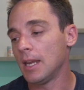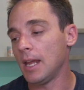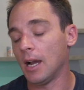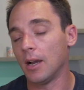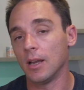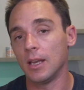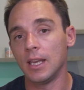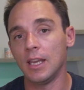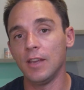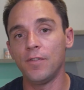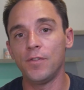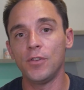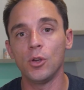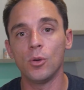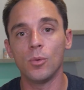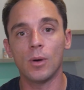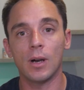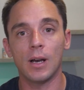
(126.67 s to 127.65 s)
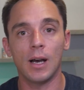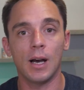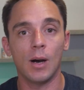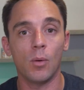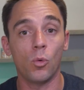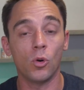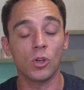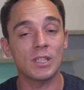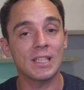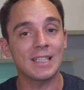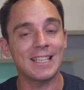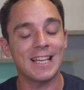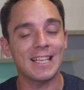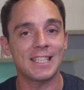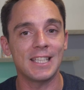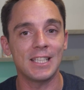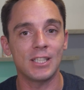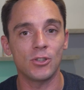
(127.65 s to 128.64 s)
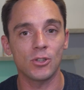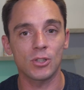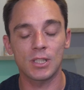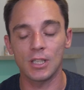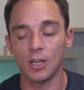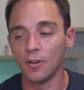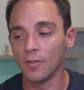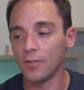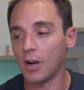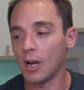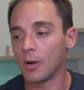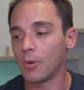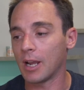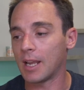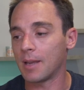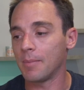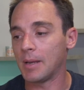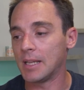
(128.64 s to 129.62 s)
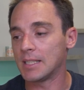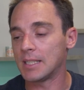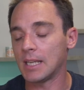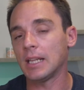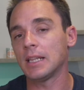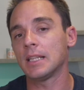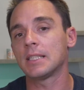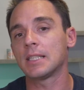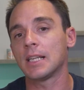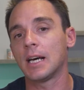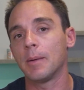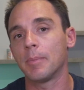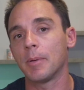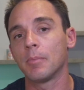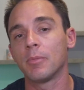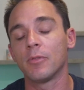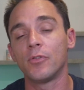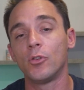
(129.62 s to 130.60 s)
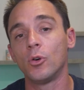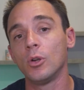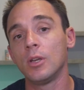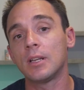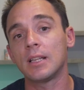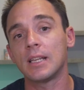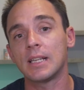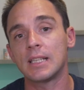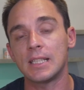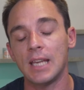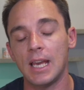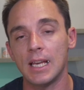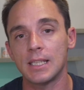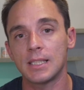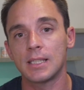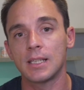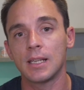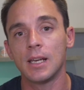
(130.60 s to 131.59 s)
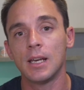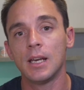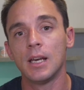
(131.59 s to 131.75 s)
Now, if you uh, want to test this yourself, I recommend setting this up and before you click test,